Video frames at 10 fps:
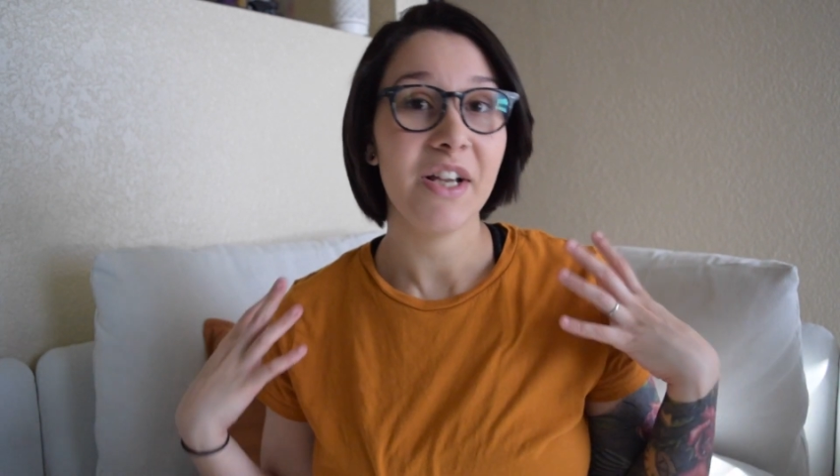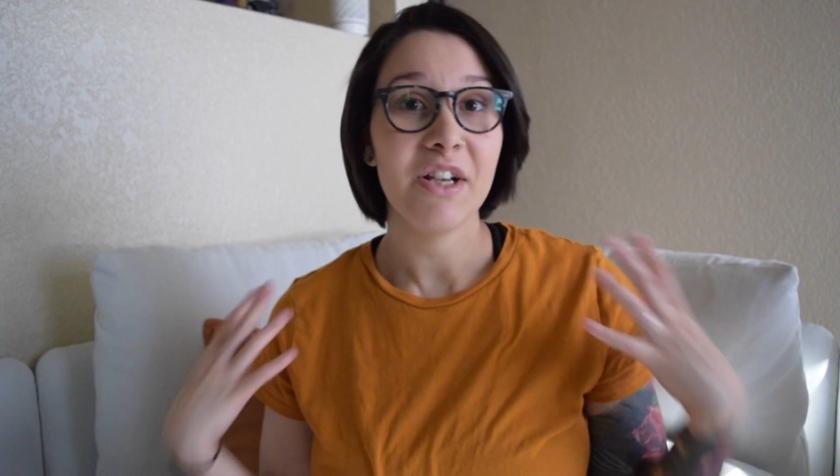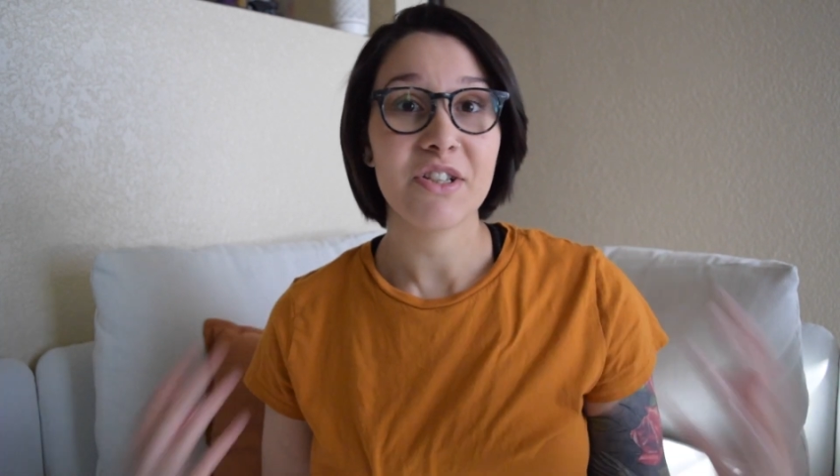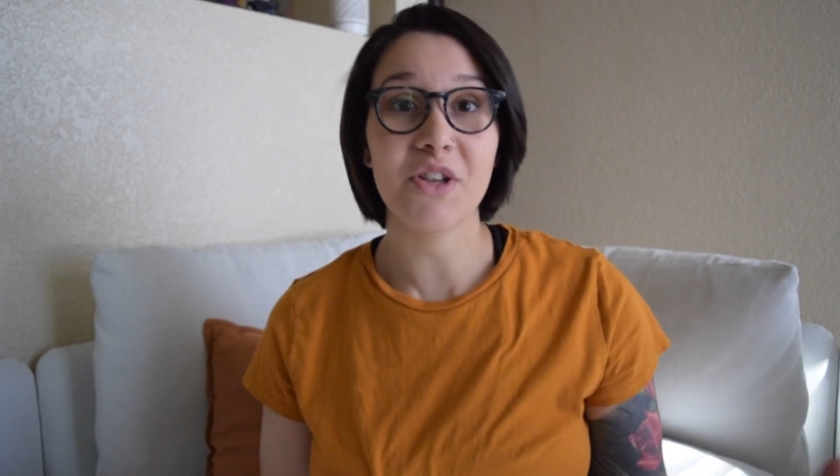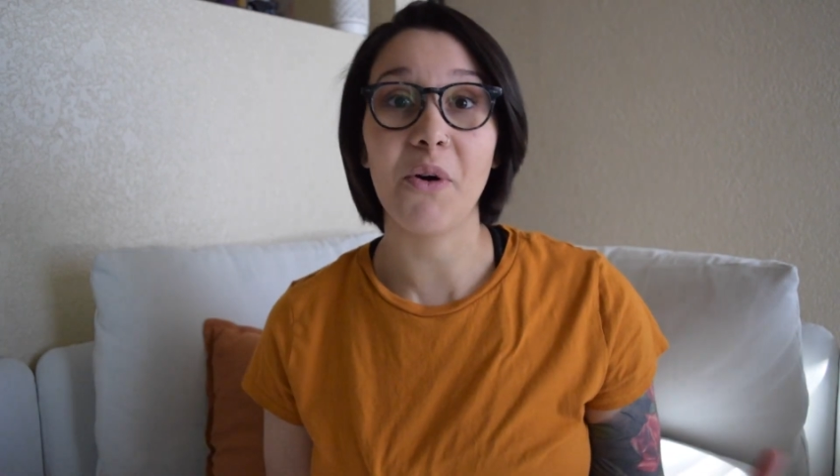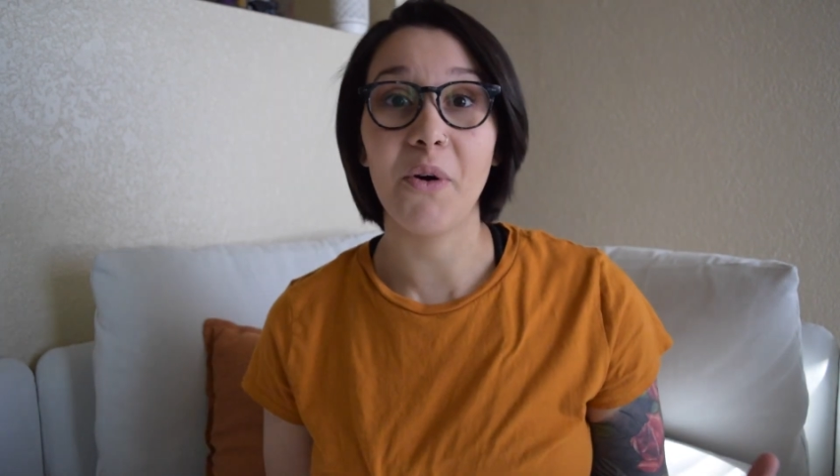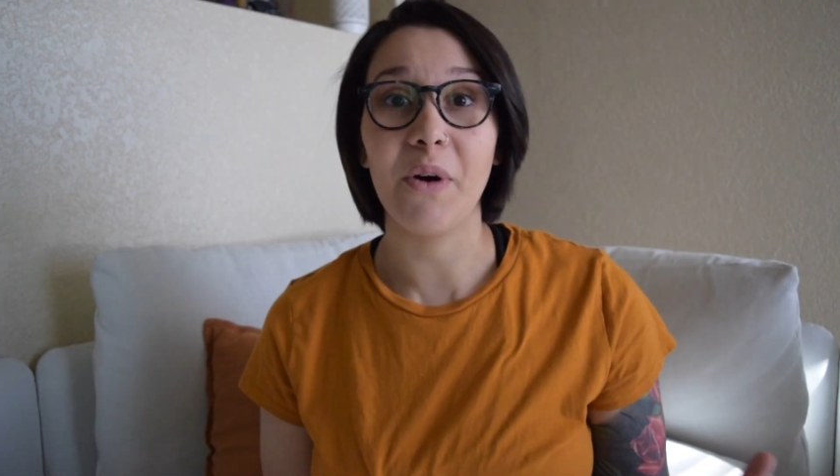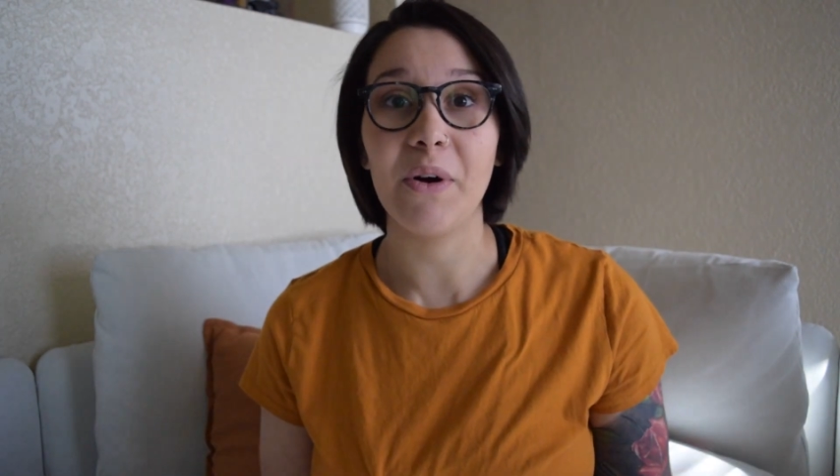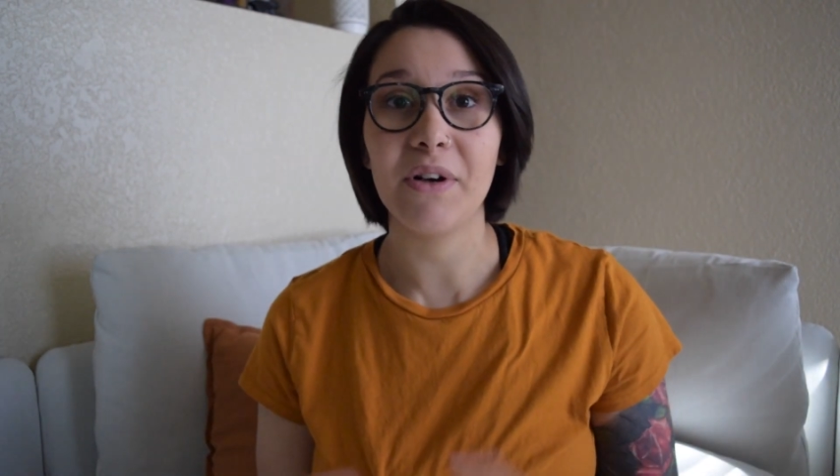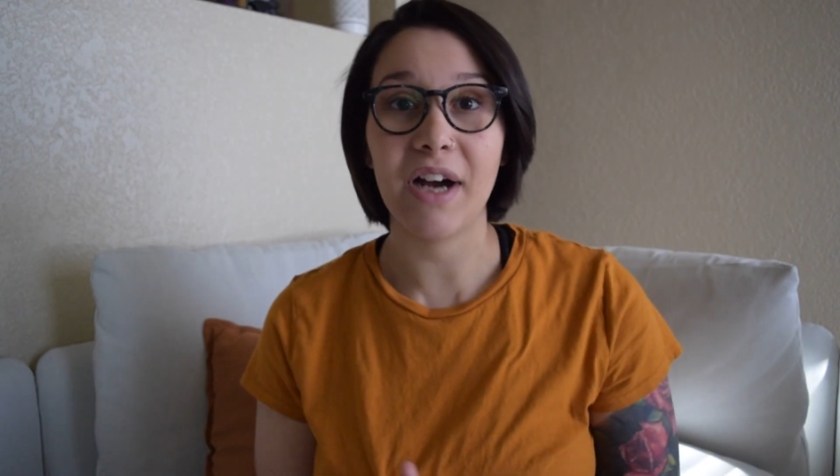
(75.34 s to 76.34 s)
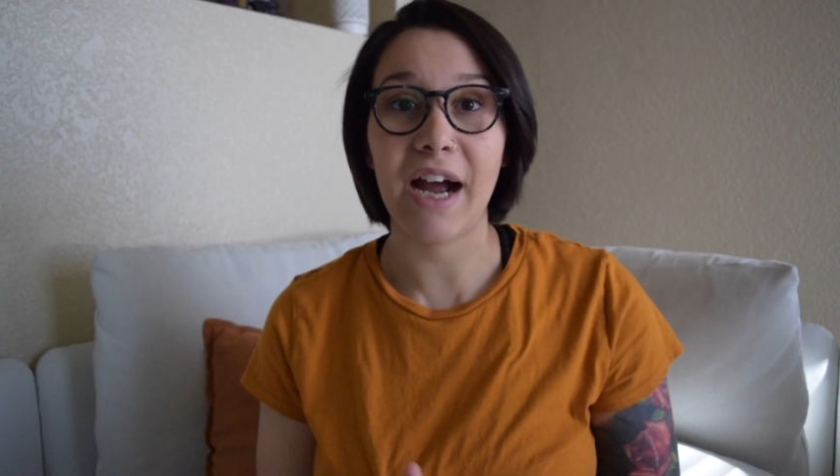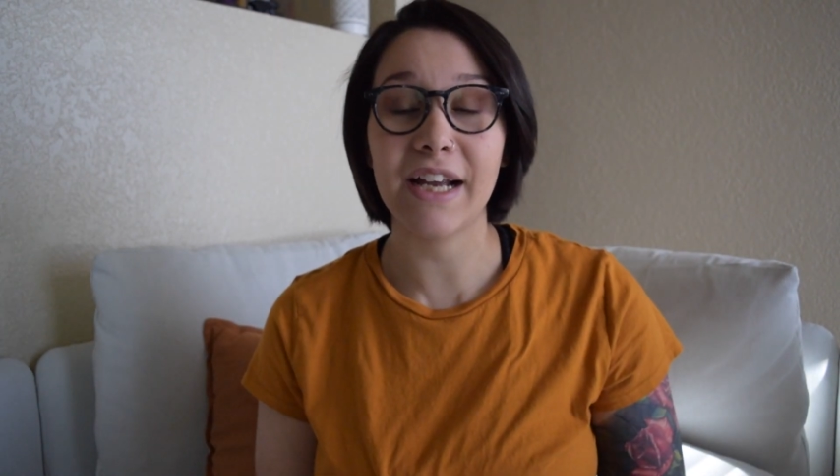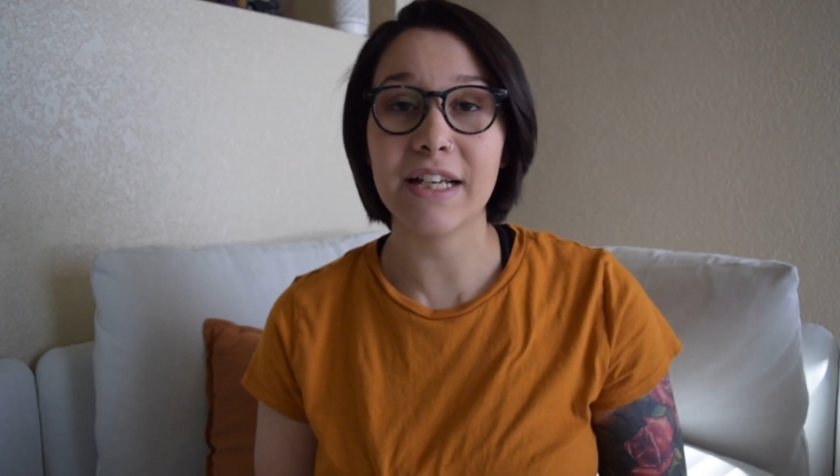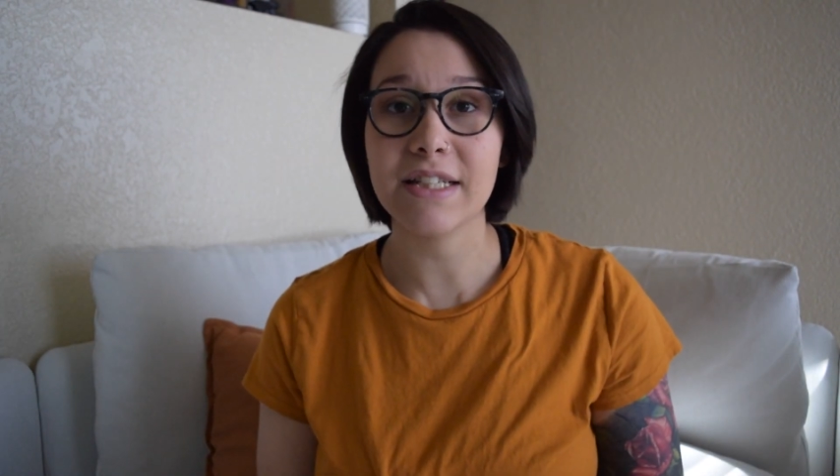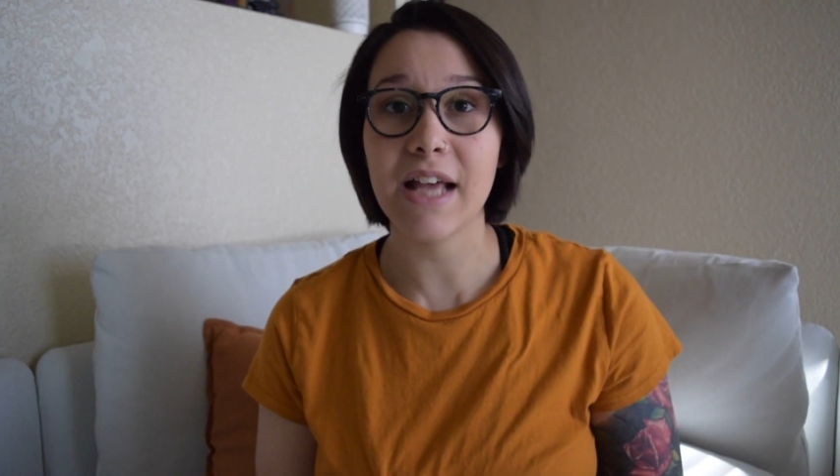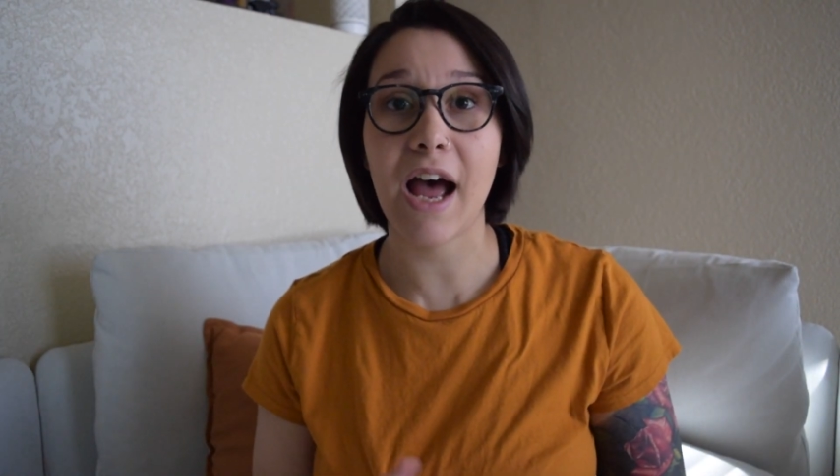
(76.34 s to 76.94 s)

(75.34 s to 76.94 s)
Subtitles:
so I guess